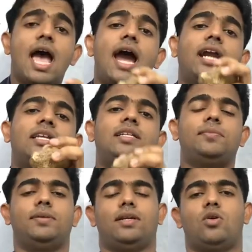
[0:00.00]
and the
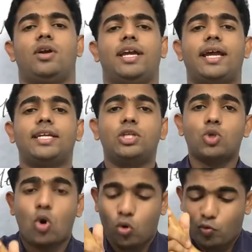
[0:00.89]
tibial condyle and is
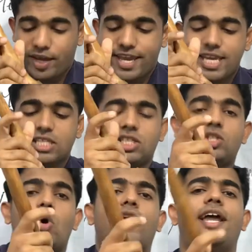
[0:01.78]
always in
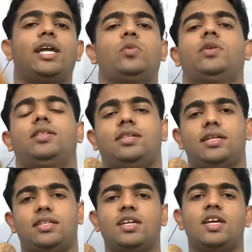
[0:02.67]
contact with
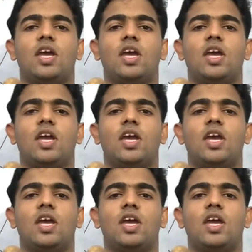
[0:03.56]
that.